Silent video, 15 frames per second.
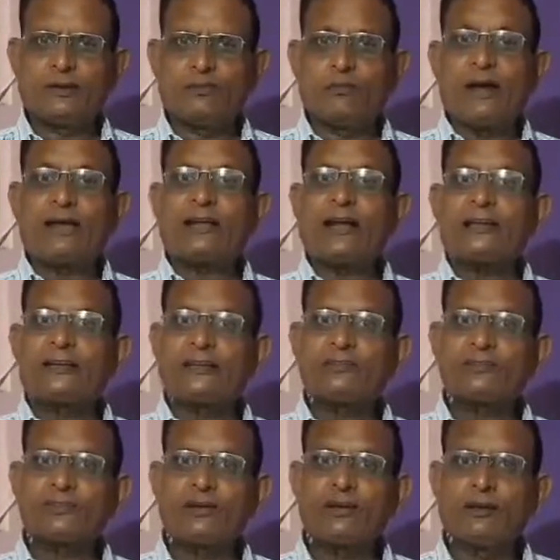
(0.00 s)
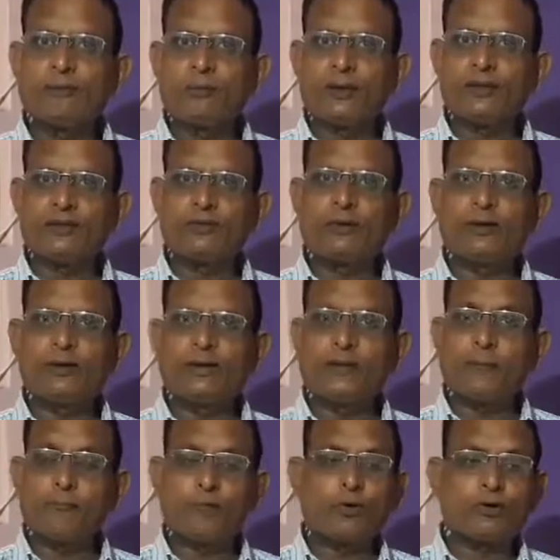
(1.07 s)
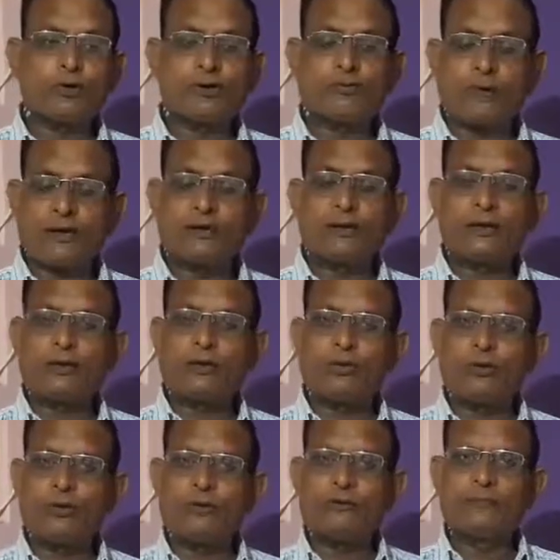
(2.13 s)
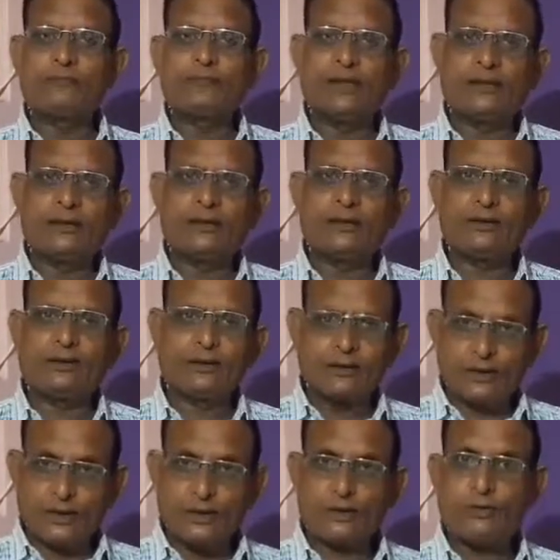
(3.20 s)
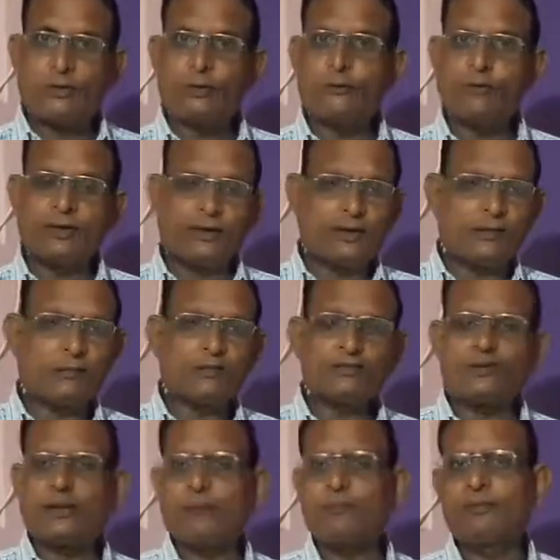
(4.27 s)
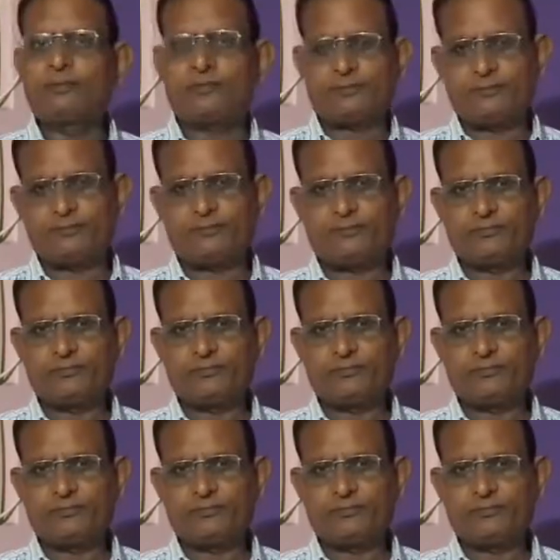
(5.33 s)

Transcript: why writing skill plays very important vital role in curriculum in our syllabus